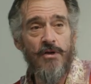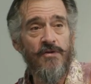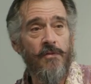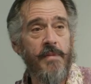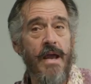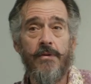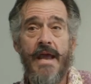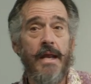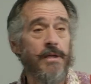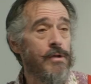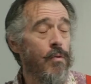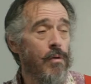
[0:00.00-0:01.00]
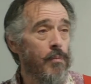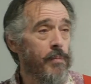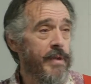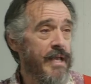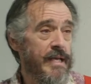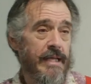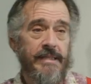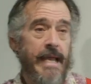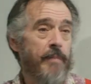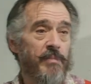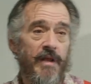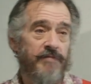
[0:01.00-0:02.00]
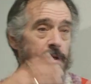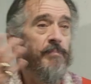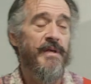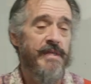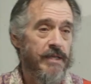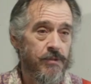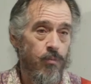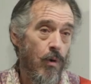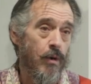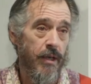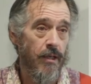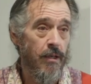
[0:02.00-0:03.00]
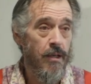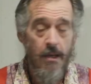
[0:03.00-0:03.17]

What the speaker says: years from now, Ngāti Toa will be an example of something that's working.